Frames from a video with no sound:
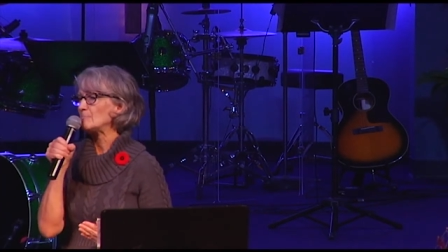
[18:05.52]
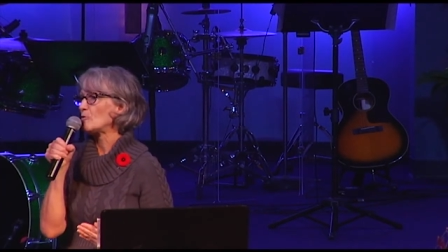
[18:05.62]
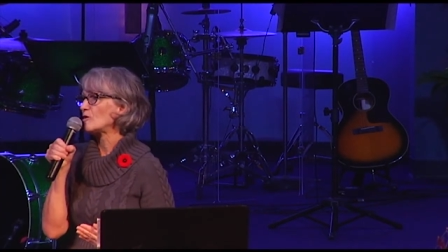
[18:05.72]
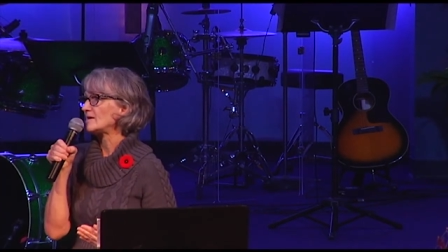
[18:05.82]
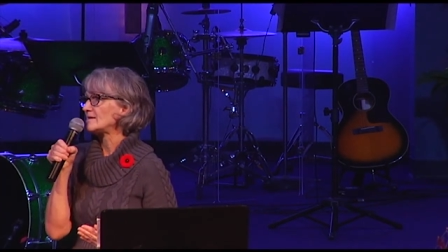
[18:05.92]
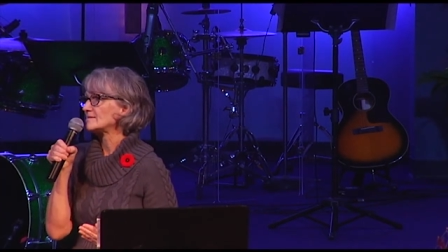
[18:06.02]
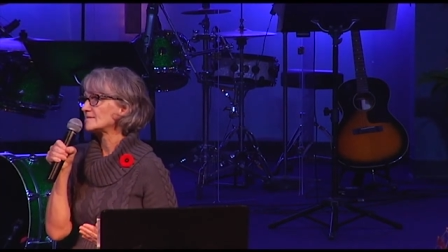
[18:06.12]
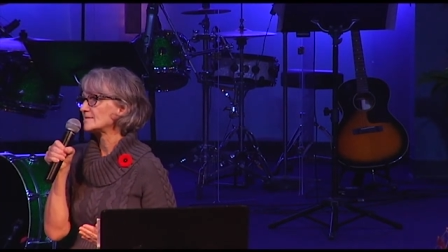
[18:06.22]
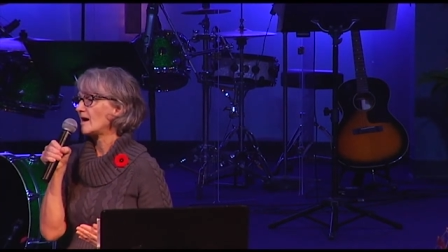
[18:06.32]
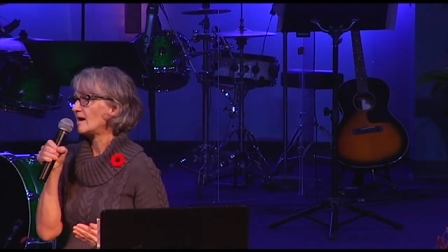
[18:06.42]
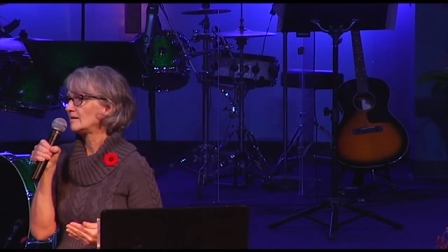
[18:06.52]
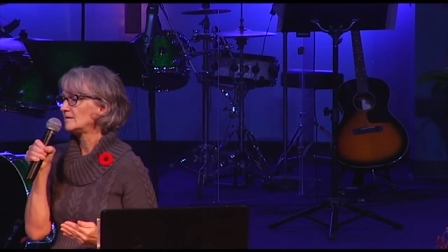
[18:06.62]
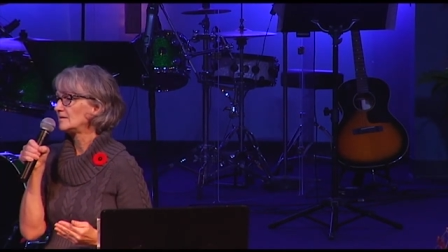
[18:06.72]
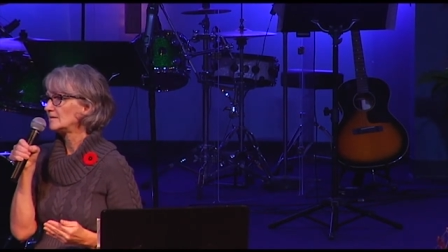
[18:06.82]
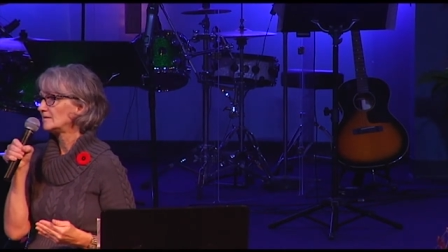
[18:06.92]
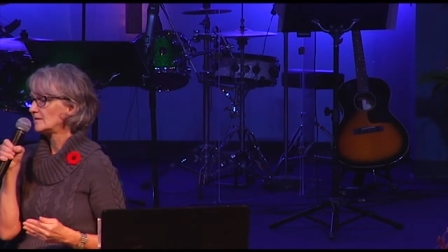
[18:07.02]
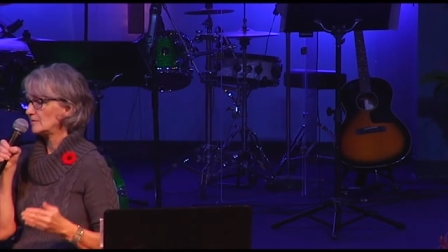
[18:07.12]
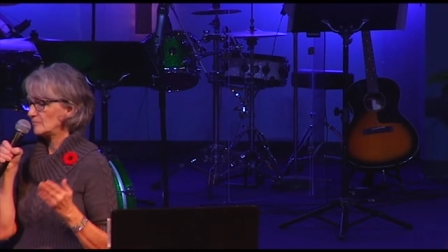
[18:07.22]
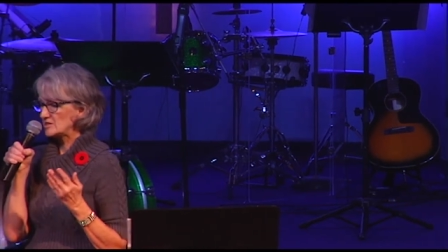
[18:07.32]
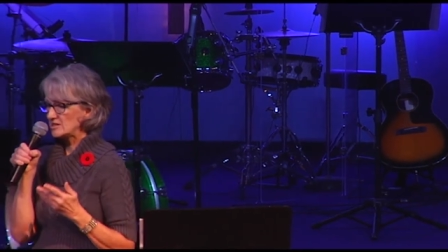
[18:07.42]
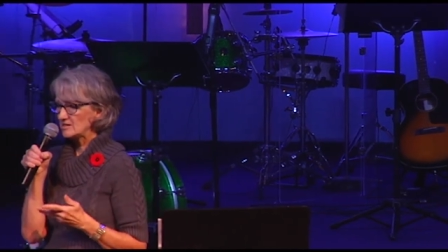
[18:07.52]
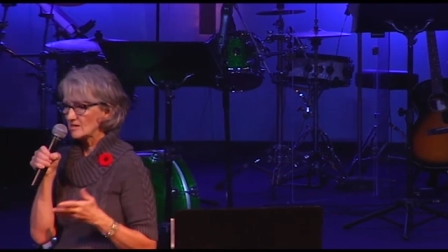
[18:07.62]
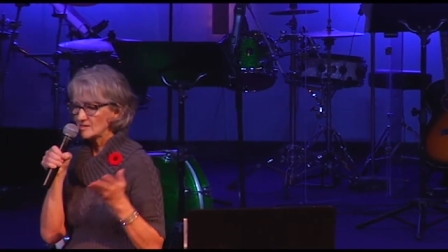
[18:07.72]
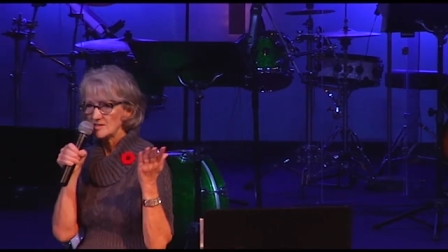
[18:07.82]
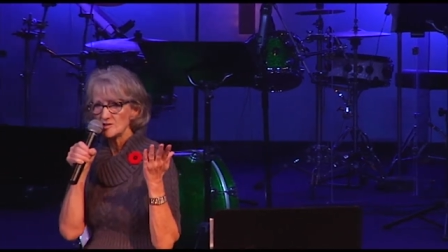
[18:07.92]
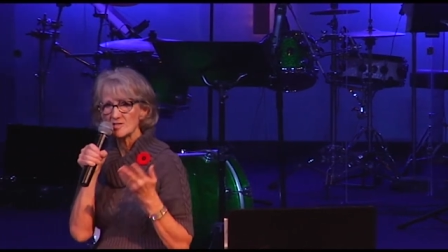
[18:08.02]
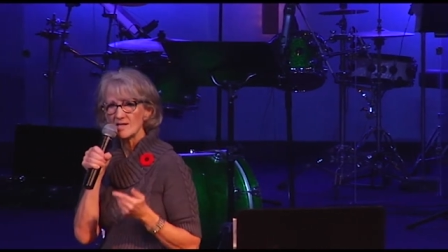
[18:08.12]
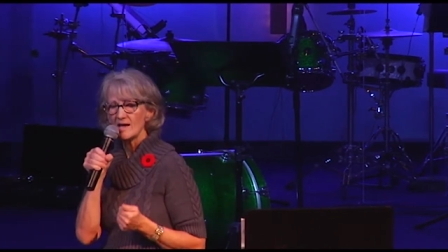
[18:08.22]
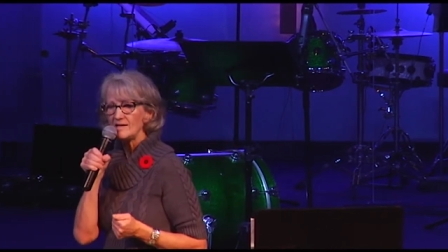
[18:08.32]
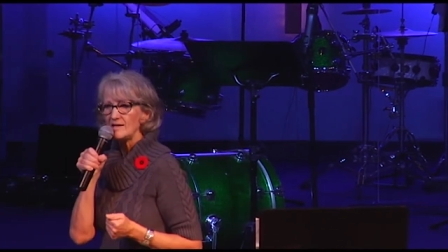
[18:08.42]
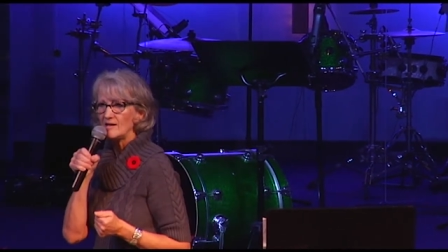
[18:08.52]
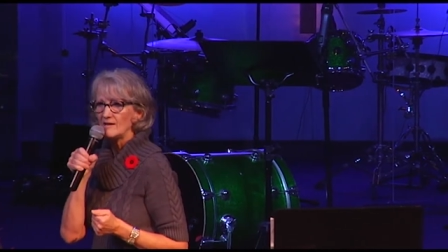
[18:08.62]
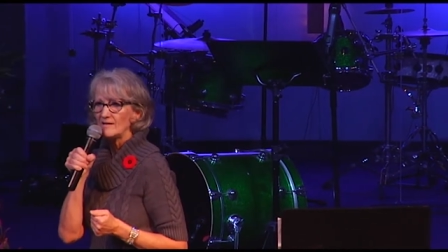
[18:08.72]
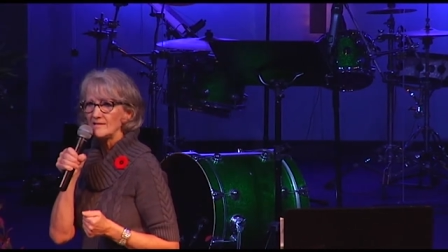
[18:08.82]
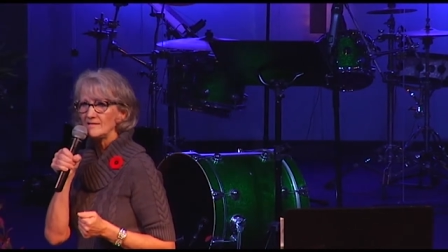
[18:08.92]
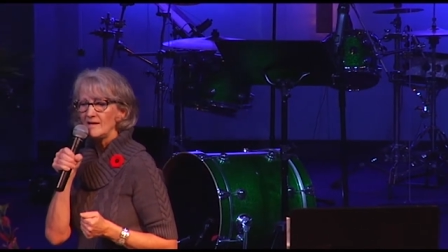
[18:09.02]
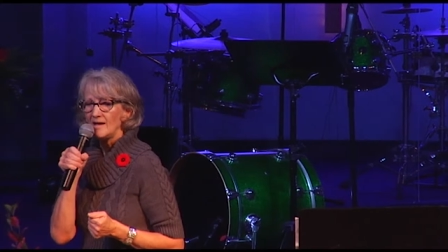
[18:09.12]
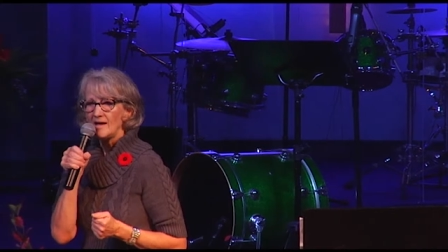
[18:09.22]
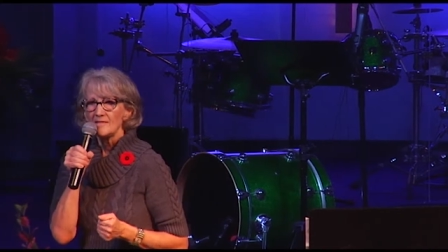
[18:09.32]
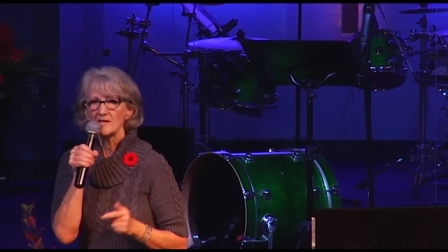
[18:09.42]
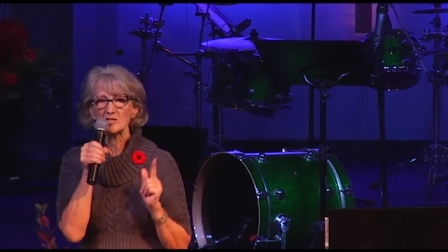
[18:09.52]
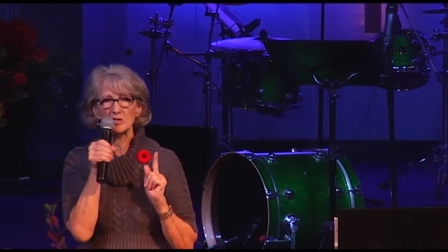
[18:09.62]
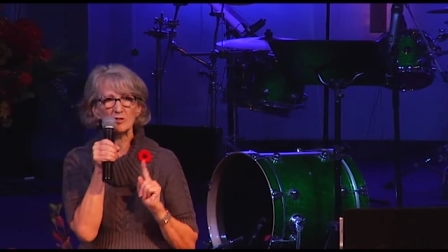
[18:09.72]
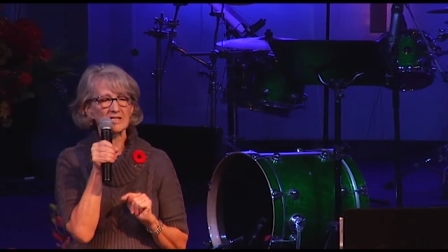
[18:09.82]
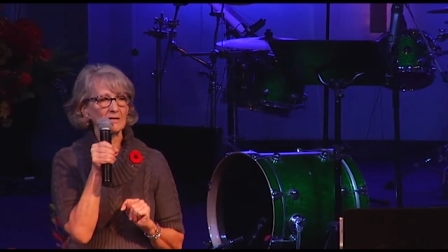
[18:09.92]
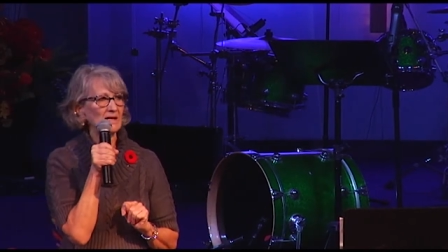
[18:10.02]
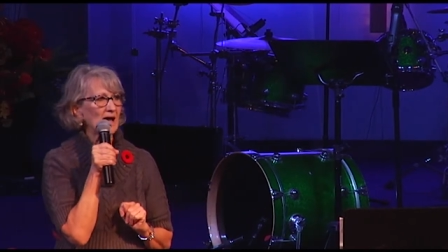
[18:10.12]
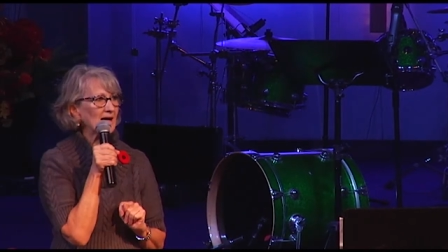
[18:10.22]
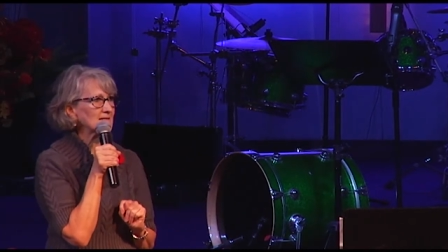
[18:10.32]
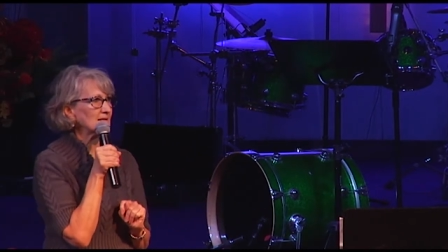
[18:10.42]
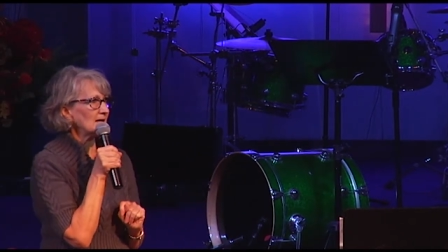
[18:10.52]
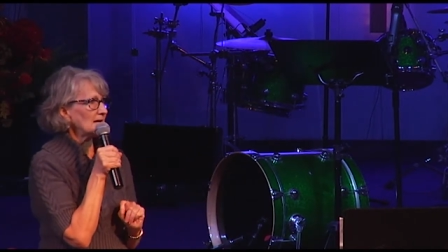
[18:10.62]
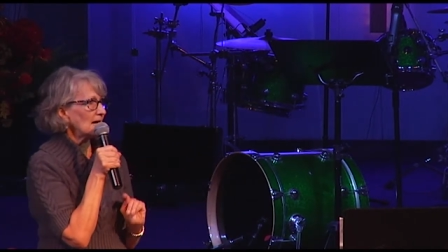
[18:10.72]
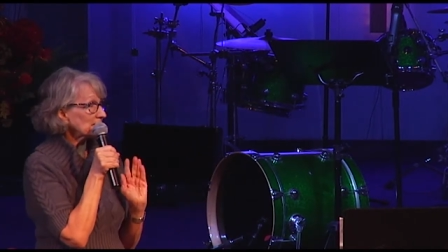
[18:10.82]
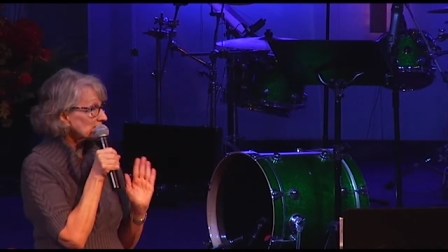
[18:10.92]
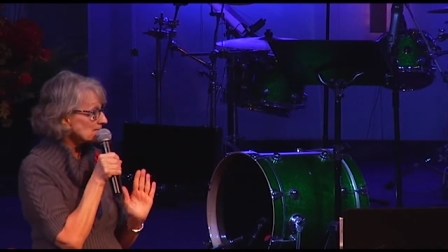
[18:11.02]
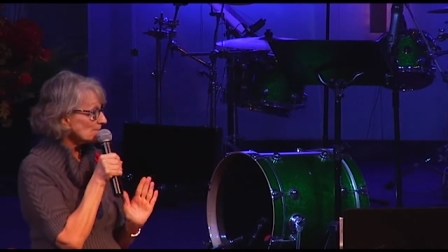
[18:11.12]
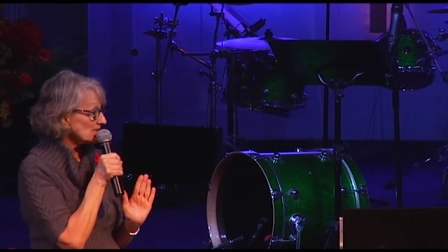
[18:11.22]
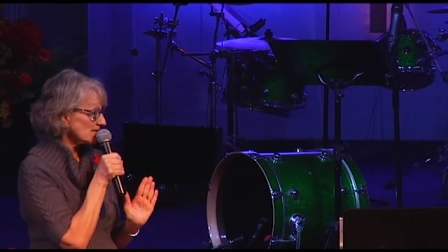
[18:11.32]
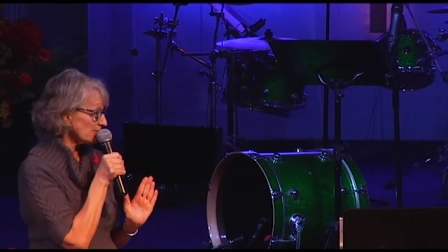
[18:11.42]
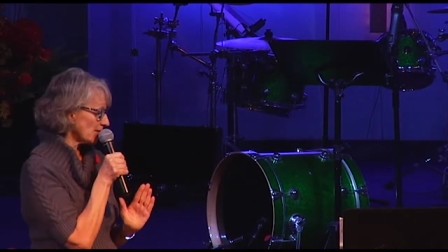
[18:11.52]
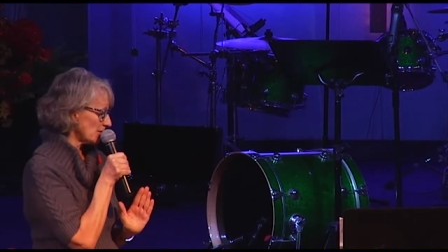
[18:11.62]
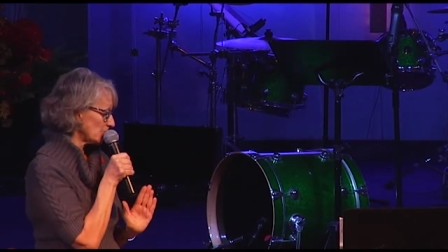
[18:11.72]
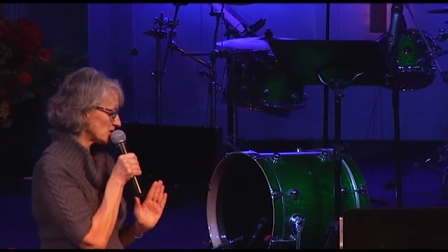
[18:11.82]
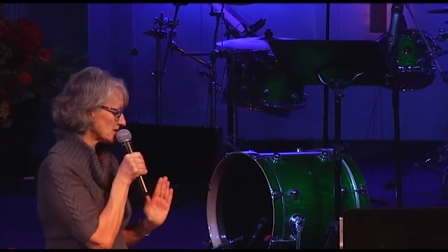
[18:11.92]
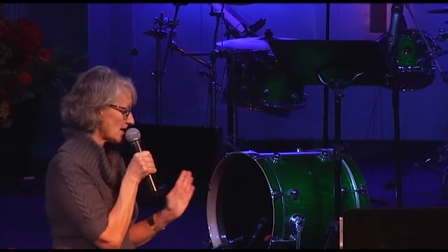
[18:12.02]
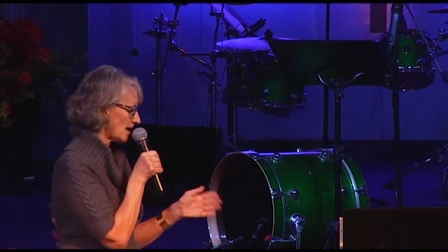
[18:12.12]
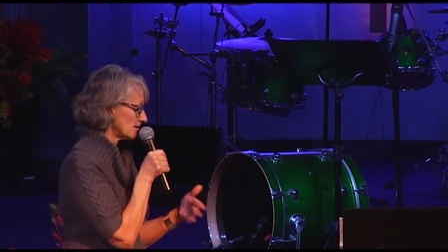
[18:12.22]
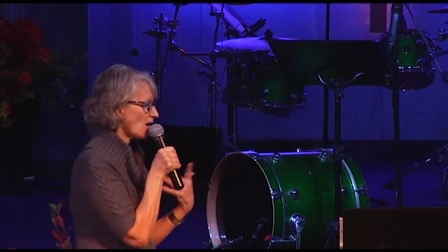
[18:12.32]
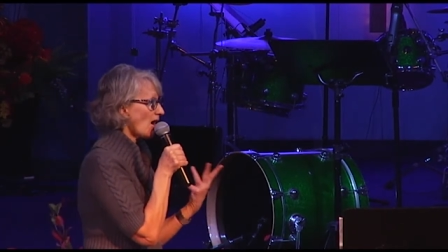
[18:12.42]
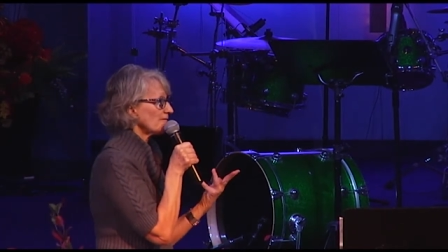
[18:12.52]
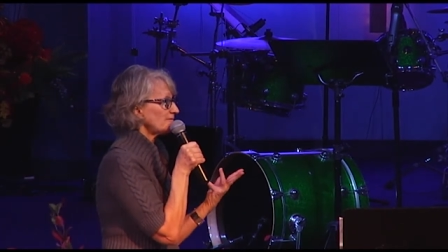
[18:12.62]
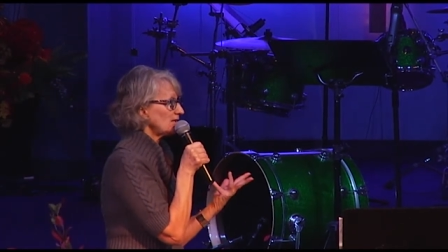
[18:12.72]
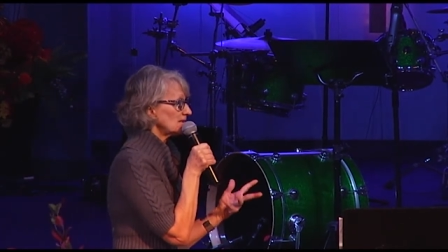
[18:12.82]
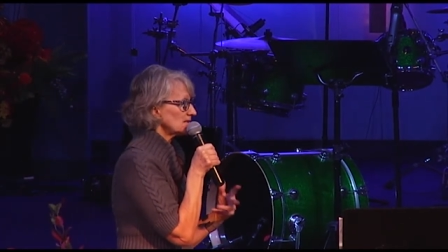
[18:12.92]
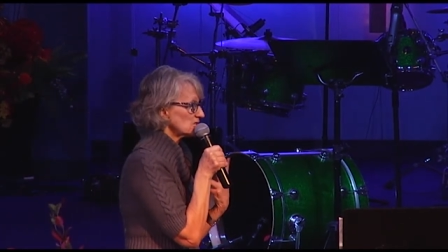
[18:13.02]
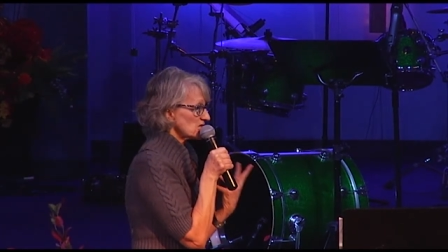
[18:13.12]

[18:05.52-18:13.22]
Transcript: mornings, we teach study here, and this Tuesday we had a little something different. We just had coffee and